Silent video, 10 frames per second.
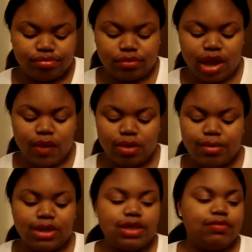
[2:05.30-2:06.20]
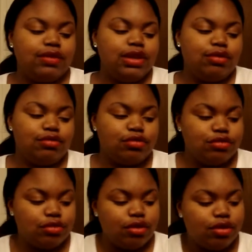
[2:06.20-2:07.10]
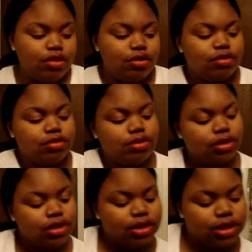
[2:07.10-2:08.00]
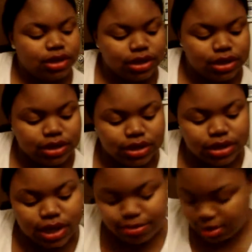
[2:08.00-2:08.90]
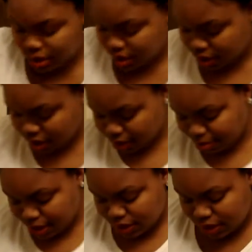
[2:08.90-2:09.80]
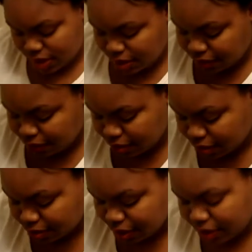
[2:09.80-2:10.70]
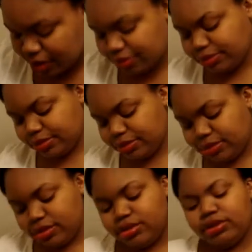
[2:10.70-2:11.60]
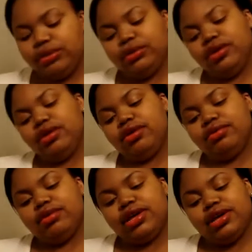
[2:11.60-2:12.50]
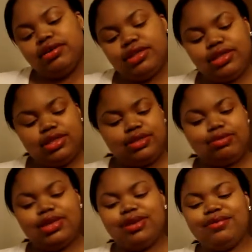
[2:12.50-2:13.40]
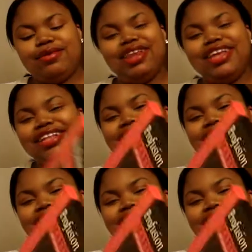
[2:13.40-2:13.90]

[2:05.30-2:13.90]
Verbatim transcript: I don't want to make this video so, so long. She gave me a good bit of stuff. Oh, wow. Oh, wow. This is big. Oh, I like